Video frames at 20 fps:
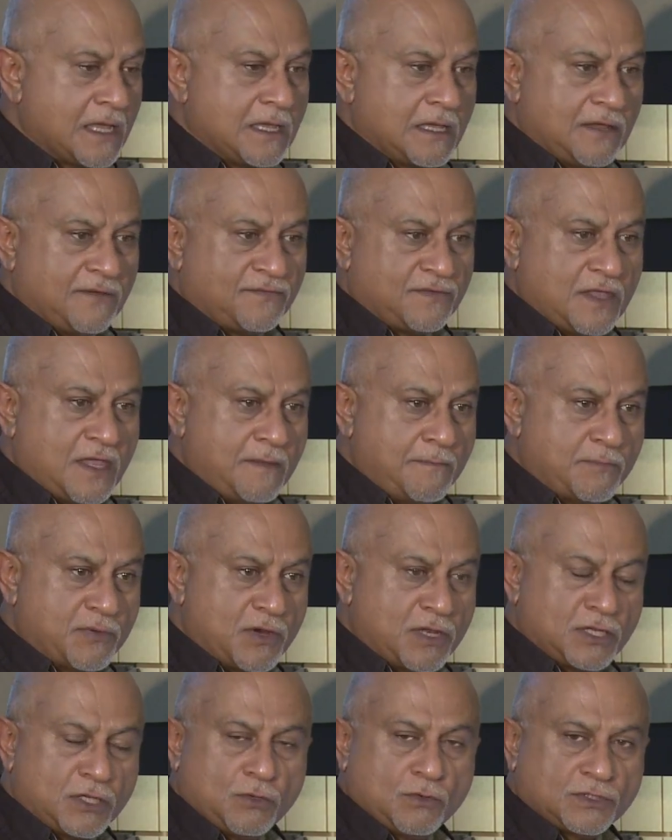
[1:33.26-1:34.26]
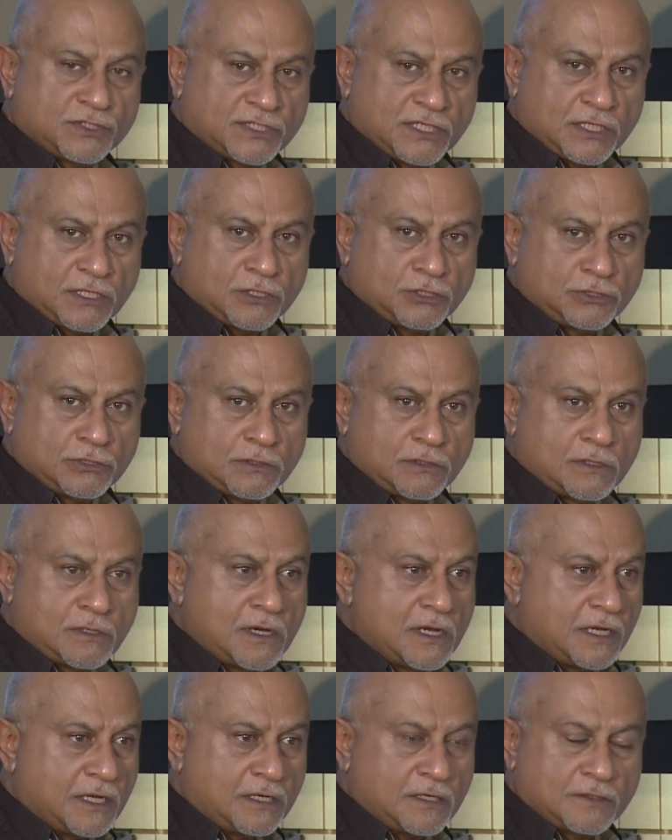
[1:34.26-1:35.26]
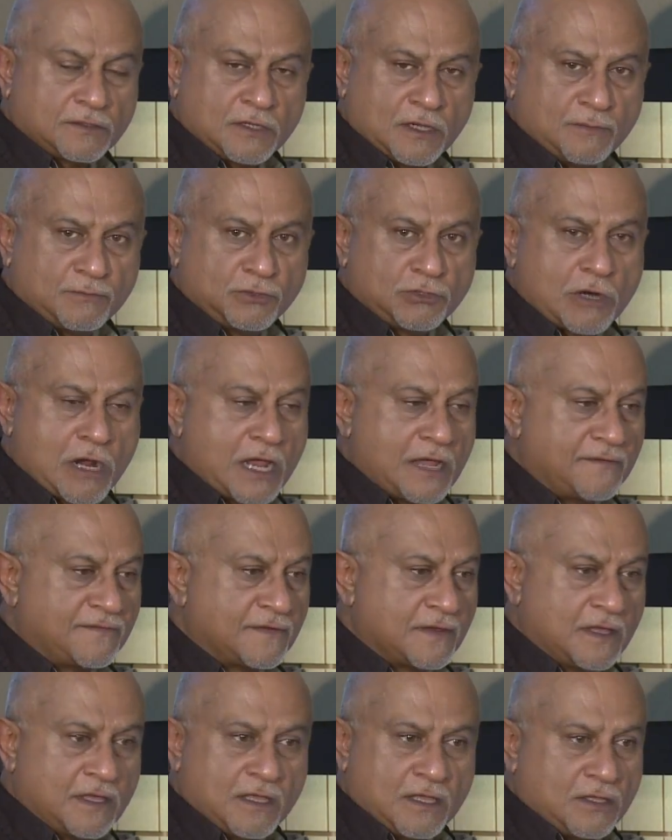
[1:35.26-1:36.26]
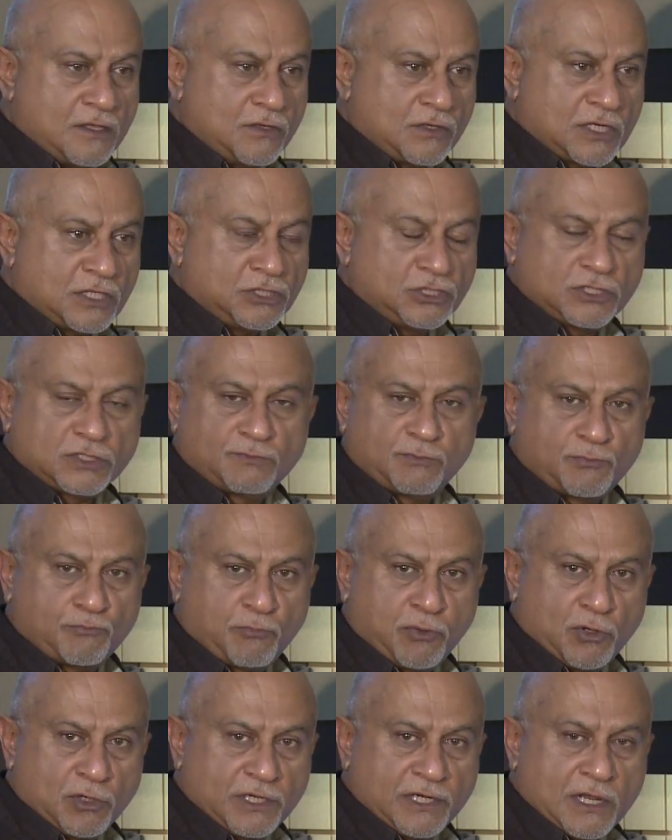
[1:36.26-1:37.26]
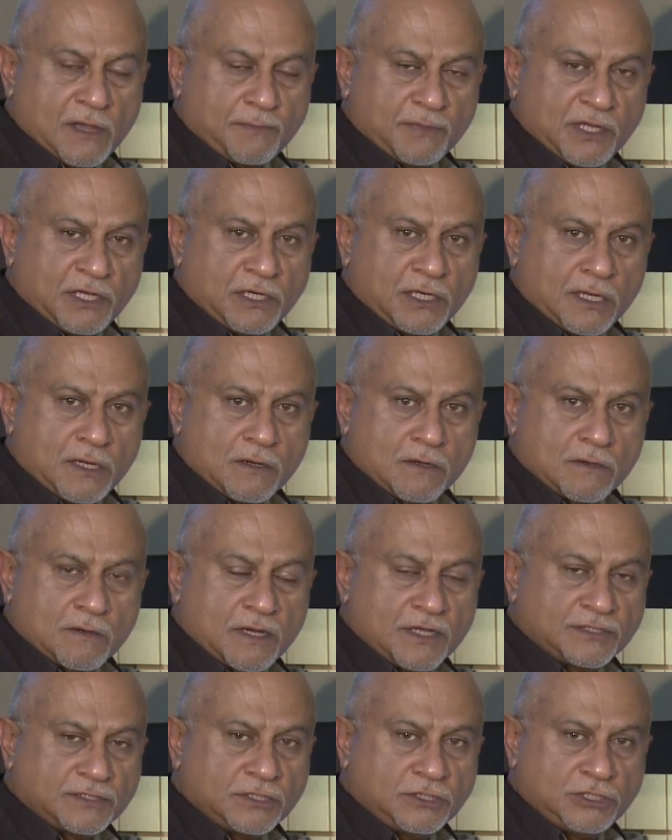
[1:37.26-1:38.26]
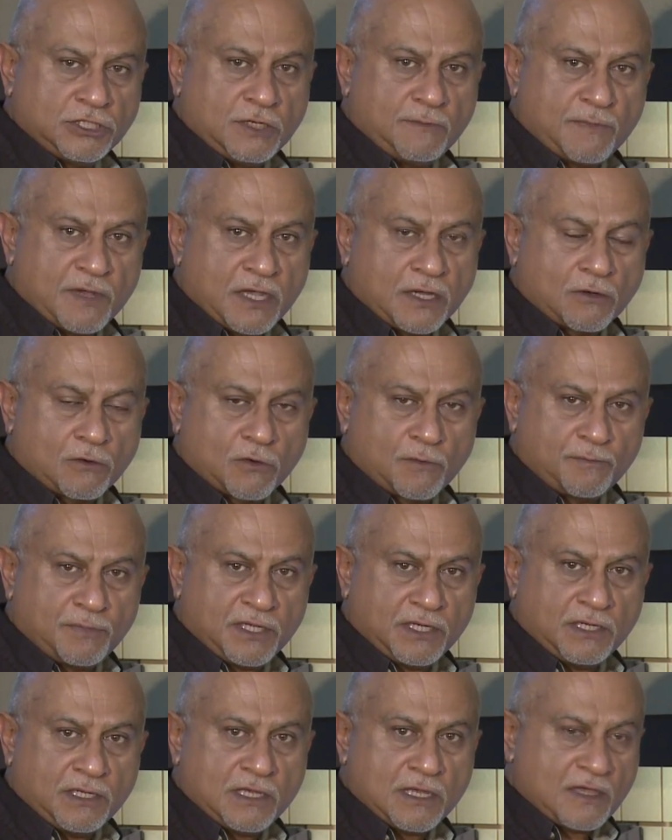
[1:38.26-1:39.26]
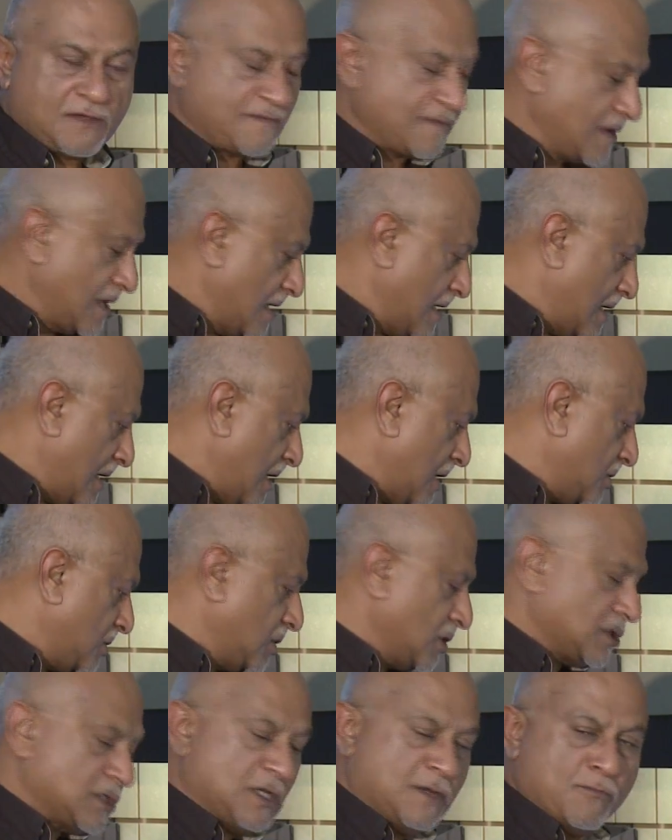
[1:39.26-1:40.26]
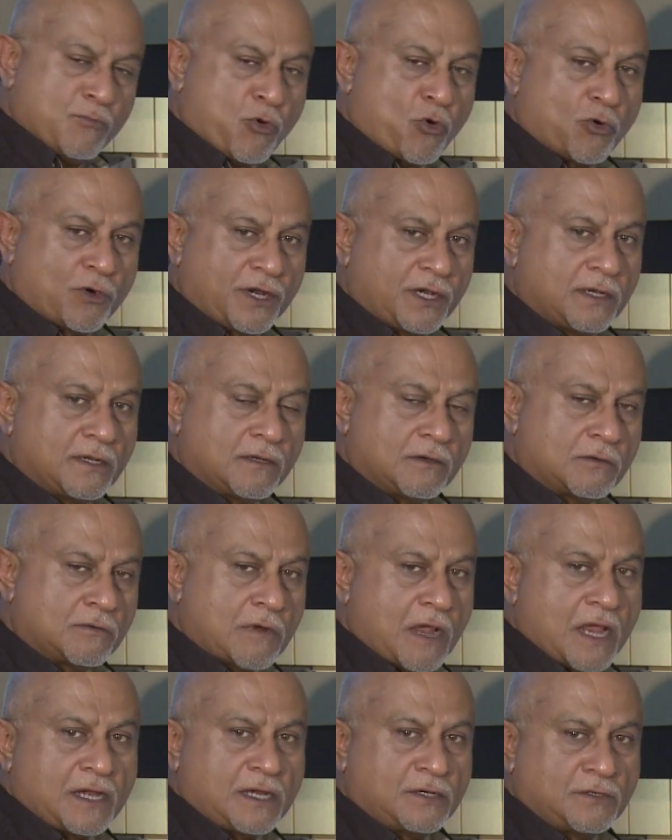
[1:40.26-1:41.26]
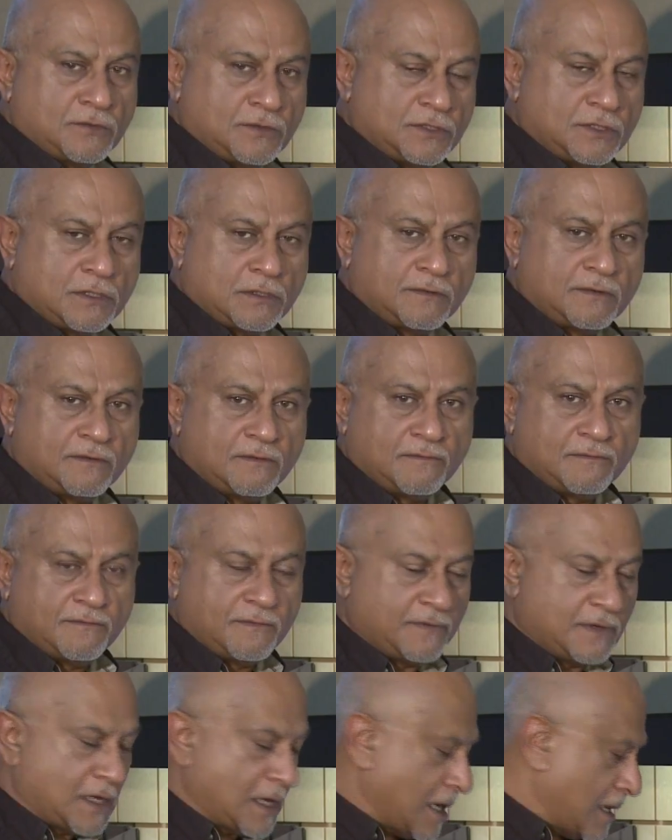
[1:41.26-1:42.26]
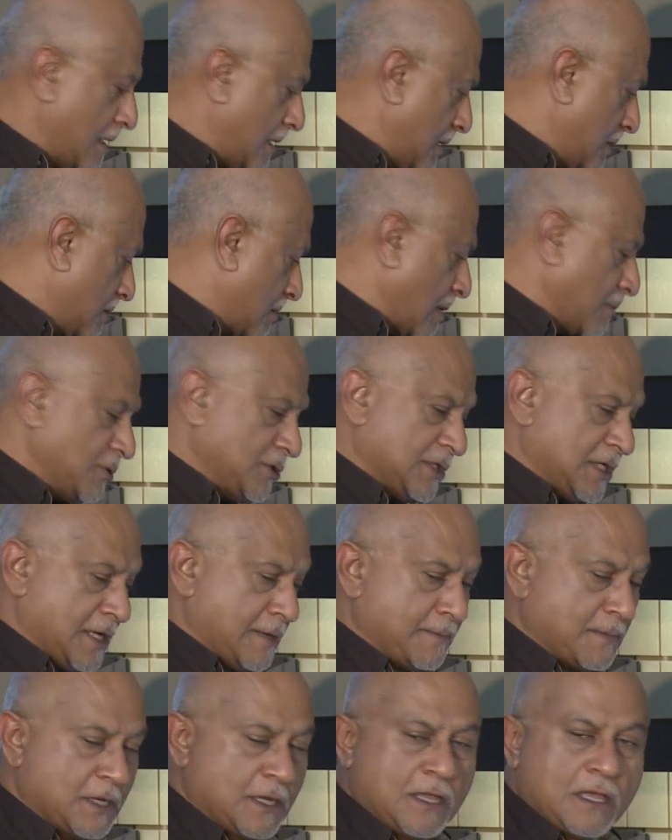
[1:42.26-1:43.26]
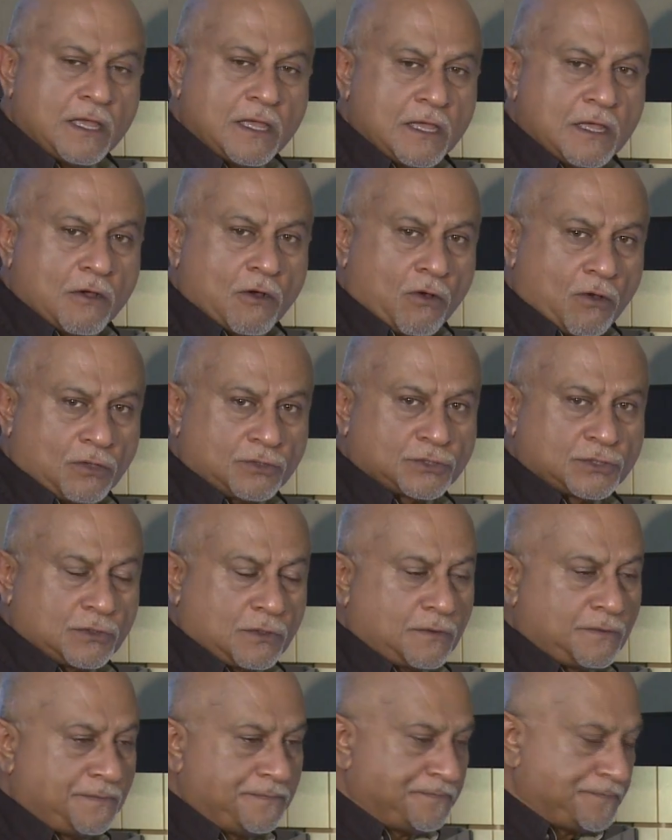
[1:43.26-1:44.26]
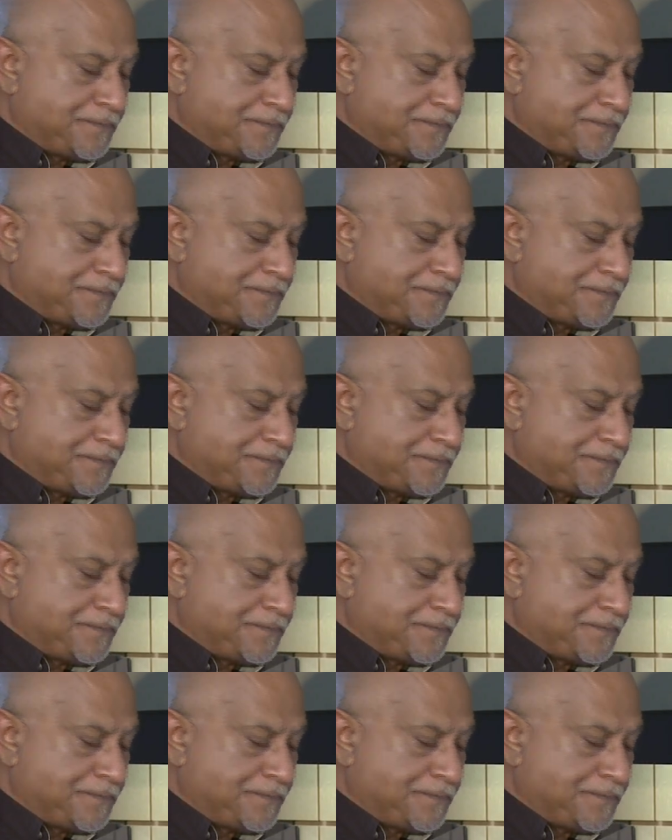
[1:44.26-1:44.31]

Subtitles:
If they bring you a signature in a thumb drive, you can just pull it up in here as a JPEG or a PDF and just import it right into the rubber stamp. Also,